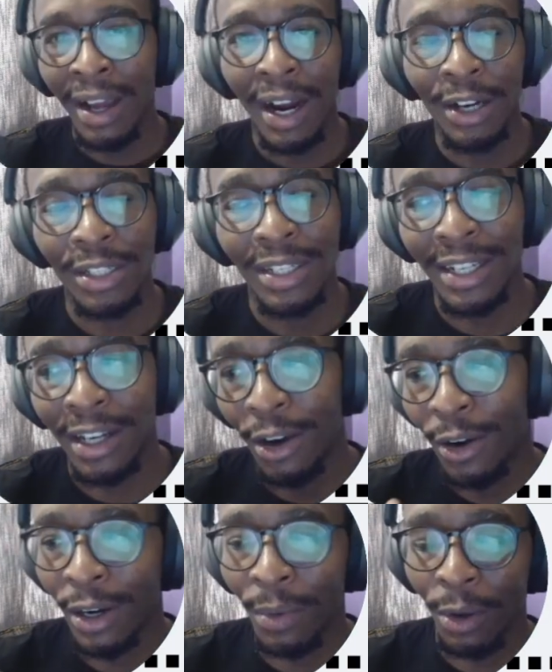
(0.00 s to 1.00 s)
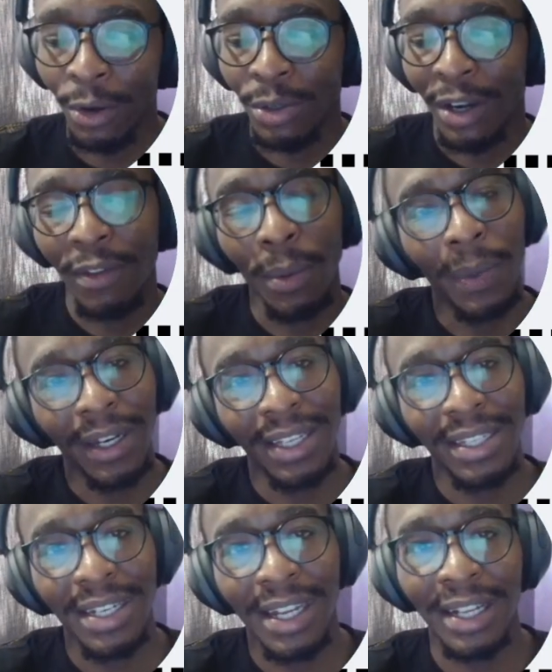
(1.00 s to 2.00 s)
and to take a corner we're going to have the
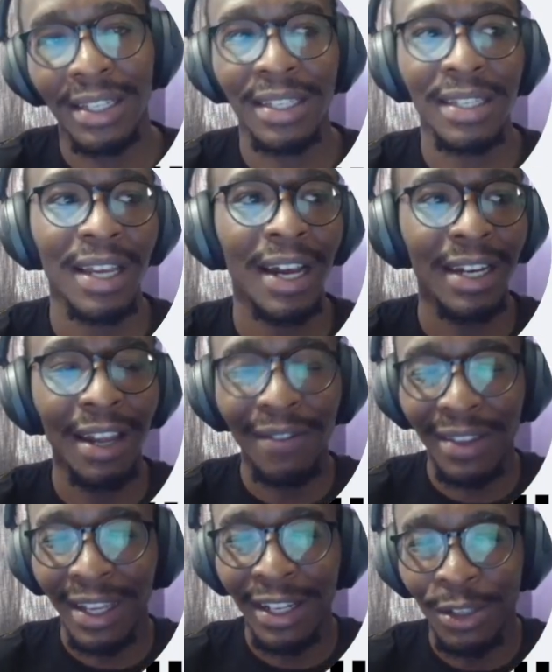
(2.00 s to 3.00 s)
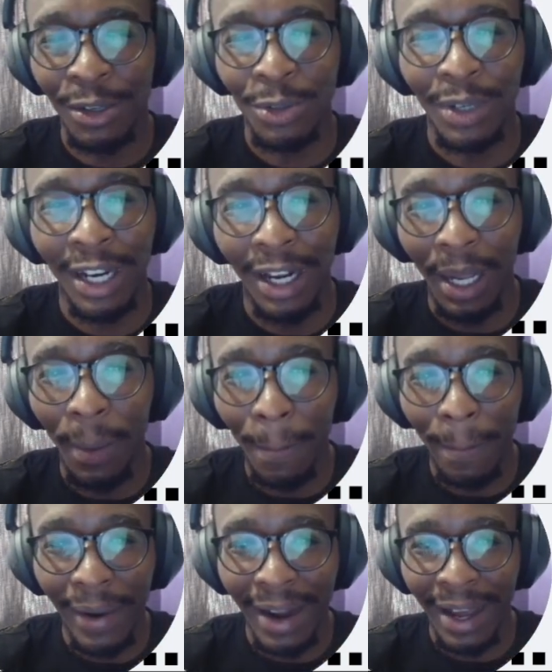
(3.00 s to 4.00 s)
pedestrians, and everything else is going to kind of like
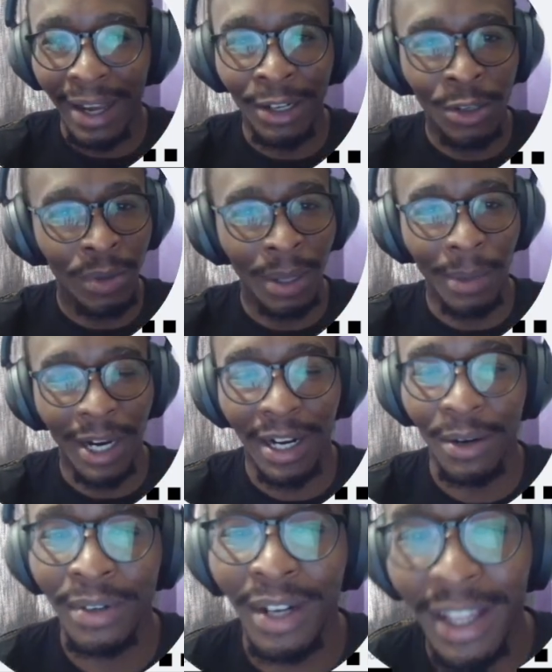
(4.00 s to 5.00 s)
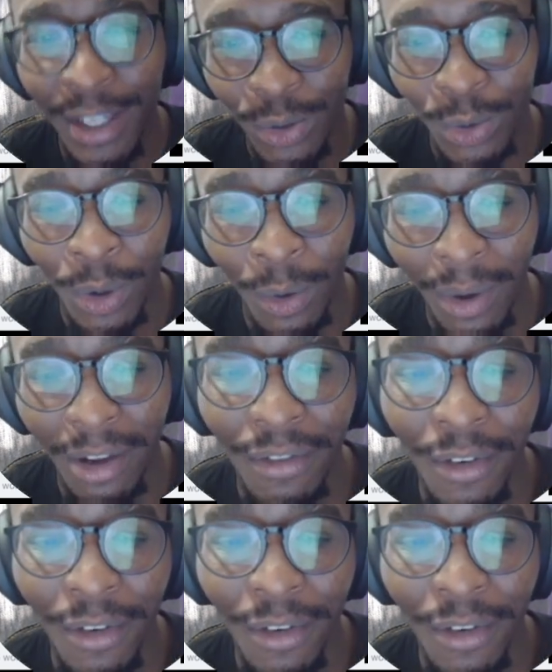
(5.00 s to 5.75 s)
blur into the background. That's what we're going